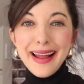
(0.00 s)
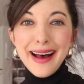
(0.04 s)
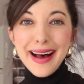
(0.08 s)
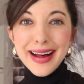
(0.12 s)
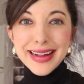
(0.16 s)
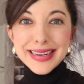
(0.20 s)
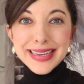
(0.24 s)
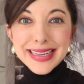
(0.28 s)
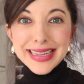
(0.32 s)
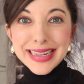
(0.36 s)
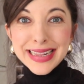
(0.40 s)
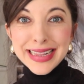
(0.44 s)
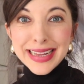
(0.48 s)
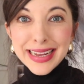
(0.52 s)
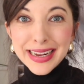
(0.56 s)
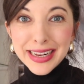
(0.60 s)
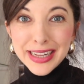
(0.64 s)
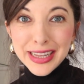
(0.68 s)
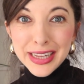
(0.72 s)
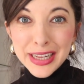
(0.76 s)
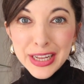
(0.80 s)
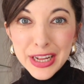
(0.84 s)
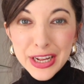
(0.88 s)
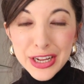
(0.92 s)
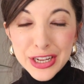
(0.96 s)
Last
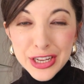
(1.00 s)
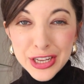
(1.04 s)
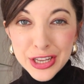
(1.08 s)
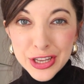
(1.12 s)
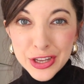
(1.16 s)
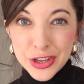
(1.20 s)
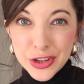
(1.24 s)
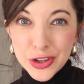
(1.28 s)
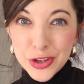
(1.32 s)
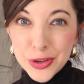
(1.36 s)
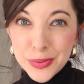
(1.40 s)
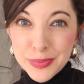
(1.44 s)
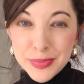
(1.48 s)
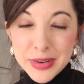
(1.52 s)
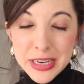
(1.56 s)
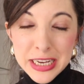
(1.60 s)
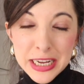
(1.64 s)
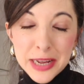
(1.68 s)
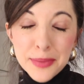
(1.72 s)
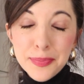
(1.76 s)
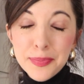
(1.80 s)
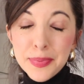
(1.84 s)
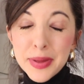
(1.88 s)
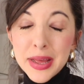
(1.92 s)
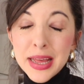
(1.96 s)
little Zoom
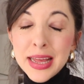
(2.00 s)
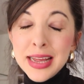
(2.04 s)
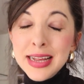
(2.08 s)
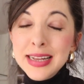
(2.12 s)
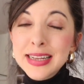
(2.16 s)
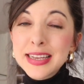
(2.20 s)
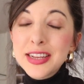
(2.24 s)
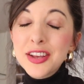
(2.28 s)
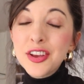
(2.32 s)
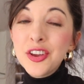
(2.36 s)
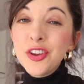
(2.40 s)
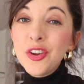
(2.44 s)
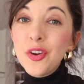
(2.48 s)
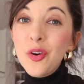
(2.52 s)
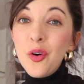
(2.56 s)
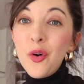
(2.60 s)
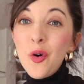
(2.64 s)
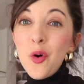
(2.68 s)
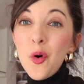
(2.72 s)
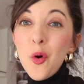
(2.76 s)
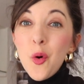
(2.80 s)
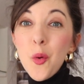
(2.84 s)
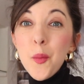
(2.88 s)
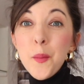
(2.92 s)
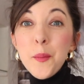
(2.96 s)
tip is
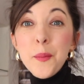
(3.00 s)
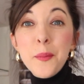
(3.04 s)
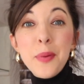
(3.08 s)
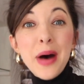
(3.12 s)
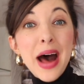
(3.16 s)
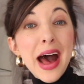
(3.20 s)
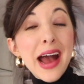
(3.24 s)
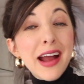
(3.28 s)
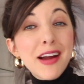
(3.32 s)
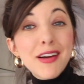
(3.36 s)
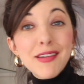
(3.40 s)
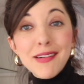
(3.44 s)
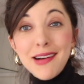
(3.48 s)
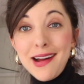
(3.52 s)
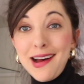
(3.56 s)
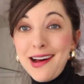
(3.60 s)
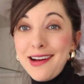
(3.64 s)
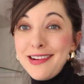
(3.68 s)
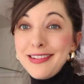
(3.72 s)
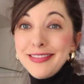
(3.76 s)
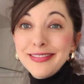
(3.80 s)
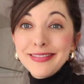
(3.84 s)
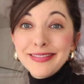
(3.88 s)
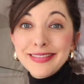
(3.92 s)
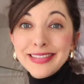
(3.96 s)
your
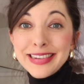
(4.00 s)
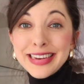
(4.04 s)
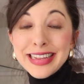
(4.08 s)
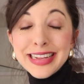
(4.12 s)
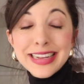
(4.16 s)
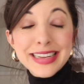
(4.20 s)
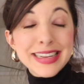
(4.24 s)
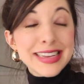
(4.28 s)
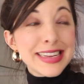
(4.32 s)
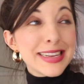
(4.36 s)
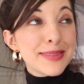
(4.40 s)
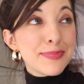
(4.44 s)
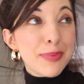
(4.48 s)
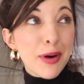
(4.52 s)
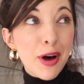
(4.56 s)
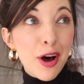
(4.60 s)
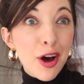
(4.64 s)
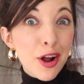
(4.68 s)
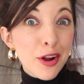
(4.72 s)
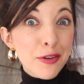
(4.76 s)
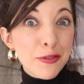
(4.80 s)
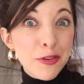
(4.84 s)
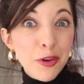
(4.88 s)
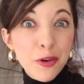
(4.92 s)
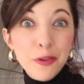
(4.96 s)
background. This is
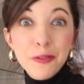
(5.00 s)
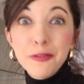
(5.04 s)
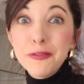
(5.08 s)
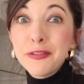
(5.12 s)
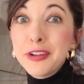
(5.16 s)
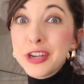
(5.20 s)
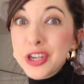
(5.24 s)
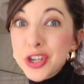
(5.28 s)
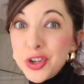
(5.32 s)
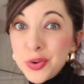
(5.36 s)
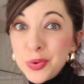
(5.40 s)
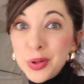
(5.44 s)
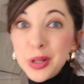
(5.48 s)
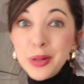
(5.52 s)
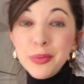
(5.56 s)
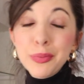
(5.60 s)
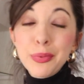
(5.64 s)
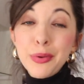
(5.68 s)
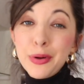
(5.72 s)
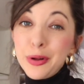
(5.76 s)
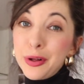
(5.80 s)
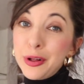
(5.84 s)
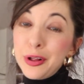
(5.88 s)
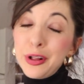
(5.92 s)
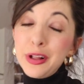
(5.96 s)
part of your visual
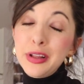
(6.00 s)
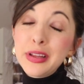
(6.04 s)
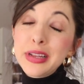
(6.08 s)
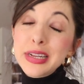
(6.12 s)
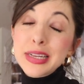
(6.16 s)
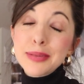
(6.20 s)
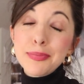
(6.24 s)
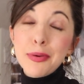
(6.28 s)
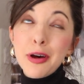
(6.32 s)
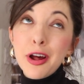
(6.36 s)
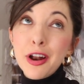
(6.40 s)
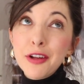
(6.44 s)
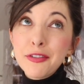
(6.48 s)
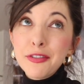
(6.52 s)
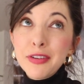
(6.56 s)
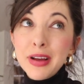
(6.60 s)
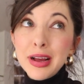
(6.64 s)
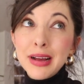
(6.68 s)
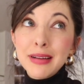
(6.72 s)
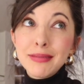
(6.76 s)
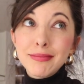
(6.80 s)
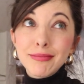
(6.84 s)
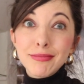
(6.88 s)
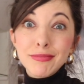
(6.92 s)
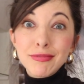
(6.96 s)
world. It's part of
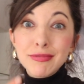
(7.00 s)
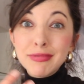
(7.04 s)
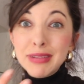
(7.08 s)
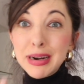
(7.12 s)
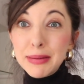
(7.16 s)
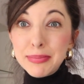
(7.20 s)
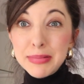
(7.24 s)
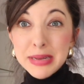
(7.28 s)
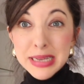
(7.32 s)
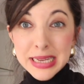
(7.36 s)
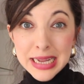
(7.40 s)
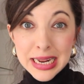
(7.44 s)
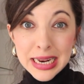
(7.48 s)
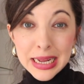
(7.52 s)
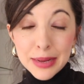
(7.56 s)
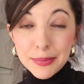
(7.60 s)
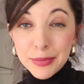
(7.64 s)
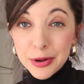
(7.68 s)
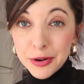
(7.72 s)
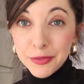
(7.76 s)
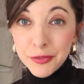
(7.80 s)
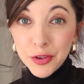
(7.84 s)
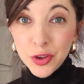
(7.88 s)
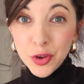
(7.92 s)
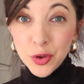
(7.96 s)
representing a
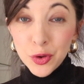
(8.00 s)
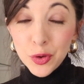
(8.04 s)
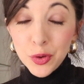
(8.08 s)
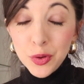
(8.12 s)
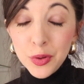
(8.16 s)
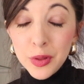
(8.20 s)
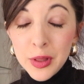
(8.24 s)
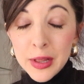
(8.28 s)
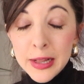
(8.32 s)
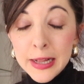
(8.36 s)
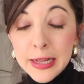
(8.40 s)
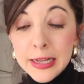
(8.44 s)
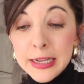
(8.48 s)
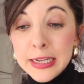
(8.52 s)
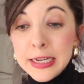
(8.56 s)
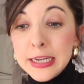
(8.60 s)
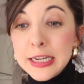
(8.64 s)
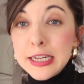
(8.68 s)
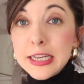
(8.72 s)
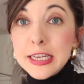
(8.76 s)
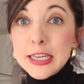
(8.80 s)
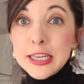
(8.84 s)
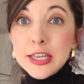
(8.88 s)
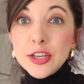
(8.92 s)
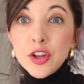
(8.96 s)
bit of you.
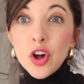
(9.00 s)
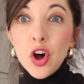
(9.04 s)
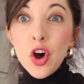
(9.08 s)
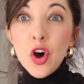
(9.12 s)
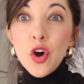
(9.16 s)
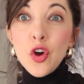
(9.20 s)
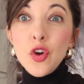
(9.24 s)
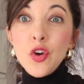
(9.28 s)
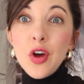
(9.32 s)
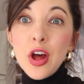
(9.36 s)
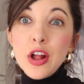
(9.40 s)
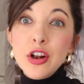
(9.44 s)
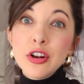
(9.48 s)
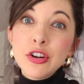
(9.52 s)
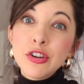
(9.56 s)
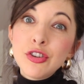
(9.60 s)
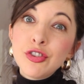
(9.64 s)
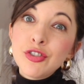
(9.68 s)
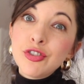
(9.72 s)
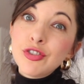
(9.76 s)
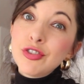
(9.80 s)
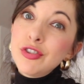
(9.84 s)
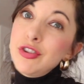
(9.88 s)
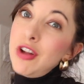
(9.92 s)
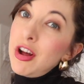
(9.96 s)
So
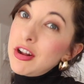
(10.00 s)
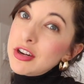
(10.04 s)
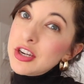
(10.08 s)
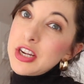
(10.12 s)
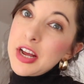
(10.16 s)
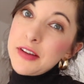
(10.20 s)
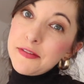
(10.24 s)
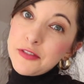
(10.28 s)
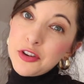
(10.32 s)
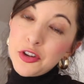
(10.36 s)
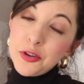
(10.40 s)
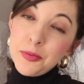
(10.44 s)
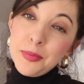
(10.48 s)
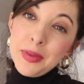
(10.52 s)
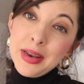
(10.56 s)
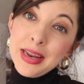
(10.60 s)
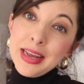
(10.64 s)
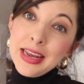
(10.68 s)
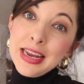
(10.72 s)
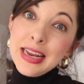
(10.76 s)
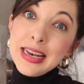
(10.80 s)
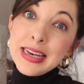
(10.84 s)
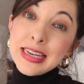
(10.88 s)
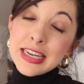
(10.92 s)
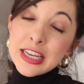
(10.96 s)
not to have too
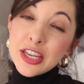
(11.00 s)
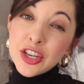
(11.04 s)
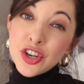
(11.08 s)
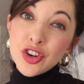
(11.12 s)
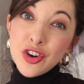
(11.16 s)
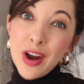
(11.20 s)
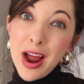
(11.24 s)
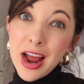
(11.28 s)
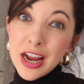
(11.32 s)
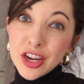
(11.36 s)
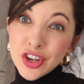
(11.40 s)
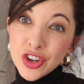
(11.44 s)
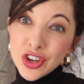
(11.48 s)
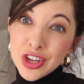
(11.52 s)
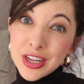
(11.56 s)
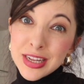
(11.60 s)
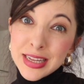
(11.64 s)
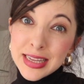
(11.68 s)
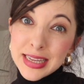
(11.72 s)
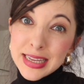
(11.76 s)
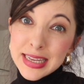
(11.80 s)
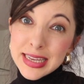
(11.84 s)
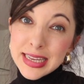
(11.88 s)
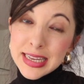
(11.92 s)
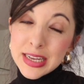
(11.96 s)
many
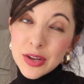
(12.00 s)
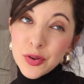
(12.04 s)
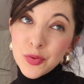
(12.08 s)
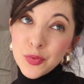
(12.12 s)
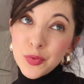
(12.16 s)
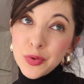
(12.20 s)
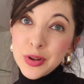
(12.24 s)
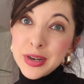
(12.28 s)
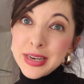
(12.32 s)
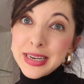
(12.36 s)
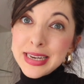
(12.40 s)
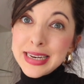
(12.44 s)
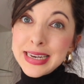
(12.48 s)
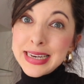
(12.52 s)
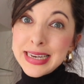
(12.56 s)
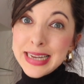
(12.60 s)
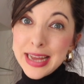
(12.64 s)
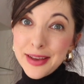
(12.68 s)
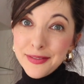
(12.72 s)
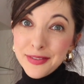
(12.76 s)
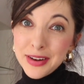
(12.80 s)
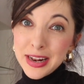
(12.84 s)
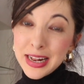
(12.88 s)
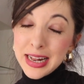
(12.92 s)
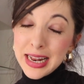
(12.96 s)
distractions would
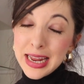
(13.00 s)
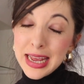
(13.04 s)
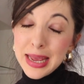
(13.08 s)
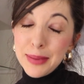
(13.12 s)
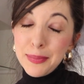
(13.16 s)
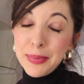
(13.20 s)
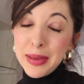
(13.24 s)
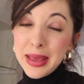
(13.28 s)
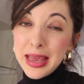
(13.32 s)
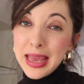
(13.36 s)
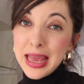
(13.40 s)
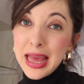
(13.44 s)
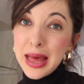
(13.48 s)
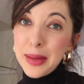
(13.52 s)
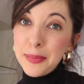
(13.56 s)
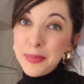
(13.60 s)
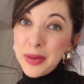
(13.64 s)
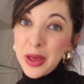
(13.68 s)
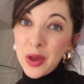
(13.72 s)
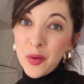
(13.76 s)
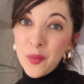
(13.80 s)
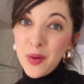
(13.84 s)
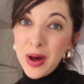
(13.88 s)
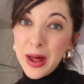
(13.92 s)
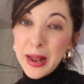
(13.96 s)
definitely be a
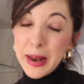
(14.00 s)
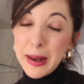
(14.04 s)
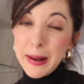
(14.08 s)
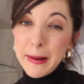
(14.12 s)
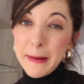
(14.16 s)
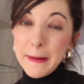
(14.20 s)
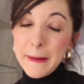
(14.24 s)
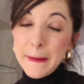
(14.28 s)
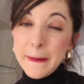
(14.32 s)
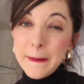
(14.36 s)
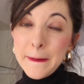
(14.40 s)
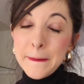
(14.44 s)
big one.